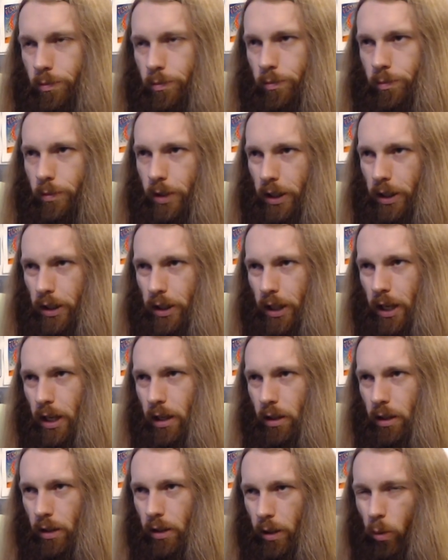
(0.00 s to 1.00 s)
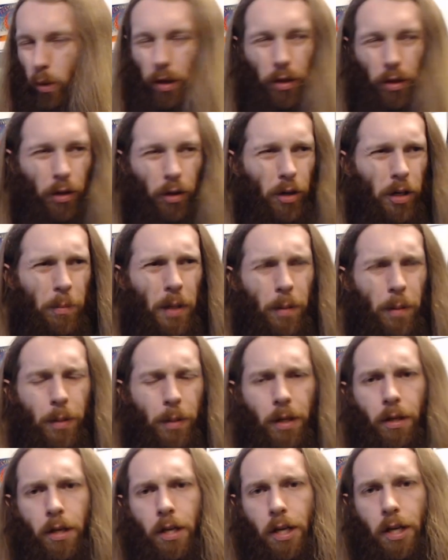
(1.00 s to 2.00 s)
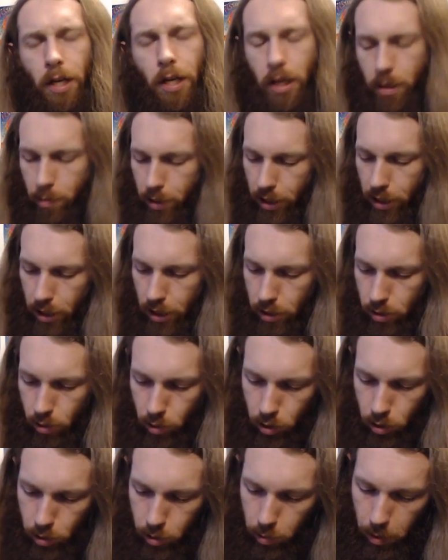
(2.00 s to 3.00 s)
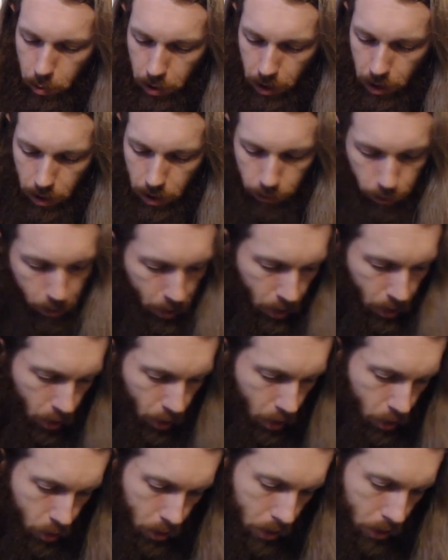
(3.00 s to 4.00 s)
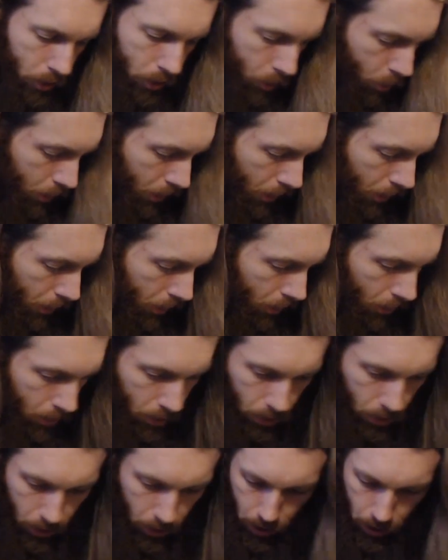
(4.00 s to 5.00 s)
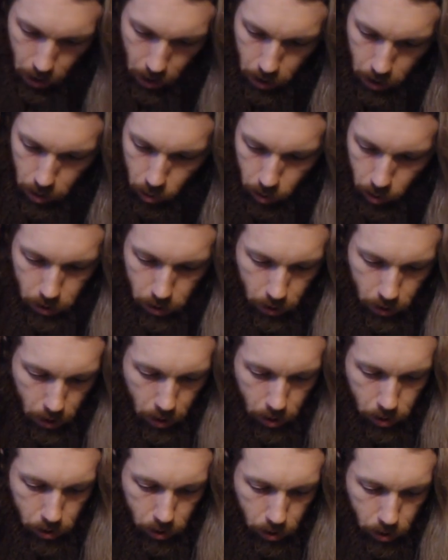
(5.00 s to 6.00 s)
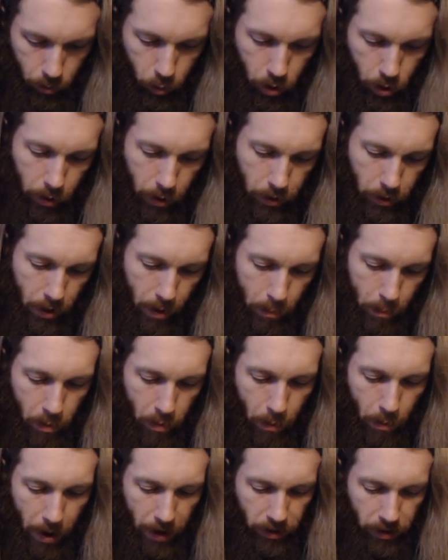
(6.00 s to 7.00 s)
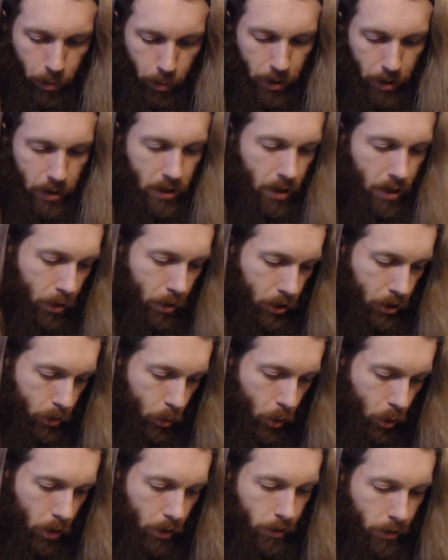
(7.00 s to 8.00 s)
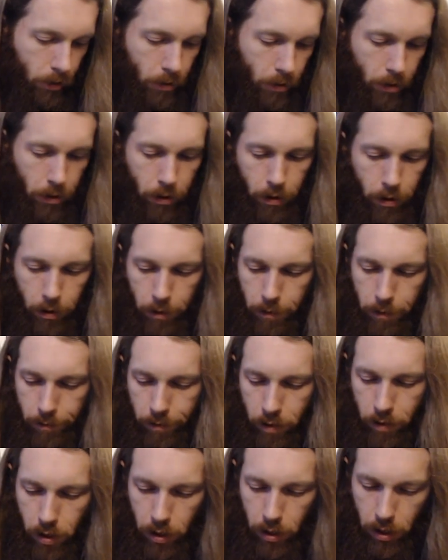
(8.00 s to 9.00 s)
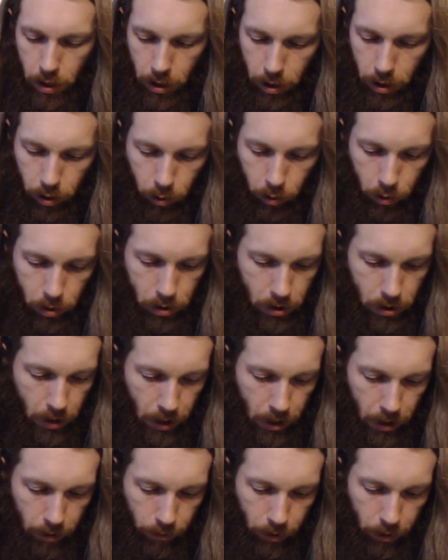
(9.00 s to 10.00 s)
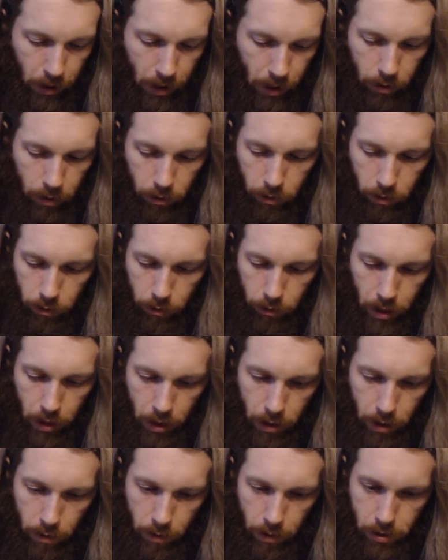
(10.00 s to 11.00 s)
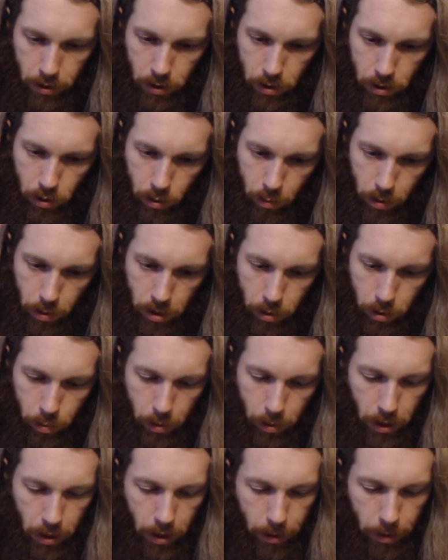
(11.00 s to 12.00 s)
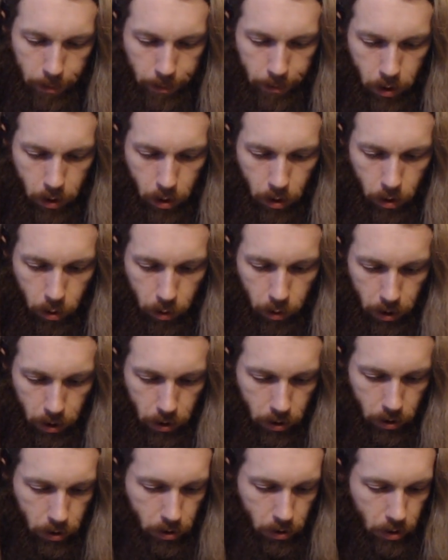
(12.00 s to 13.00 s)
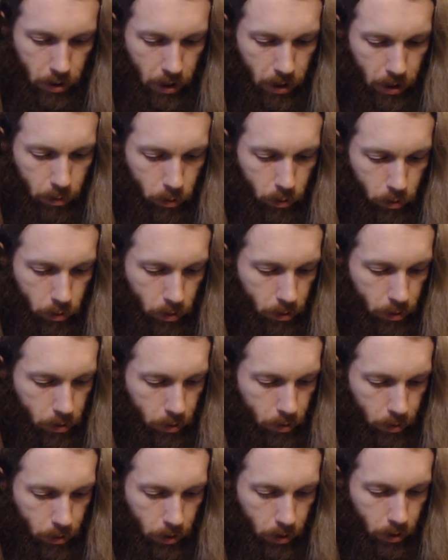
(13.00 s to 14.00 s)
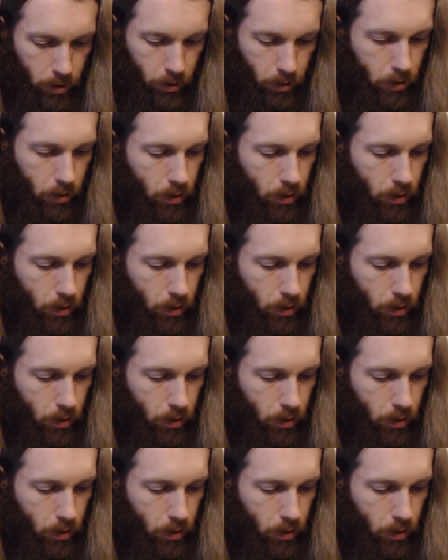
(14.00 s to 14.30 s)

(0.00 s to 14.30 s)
think they had it like 130 maybe. But yeah, so you should be able to get it for about 120 US dollars, somewhere around that. You might have to pay $10 more through the site if you can't have access to a Best Buy. Here we go, cables wrapped up in here.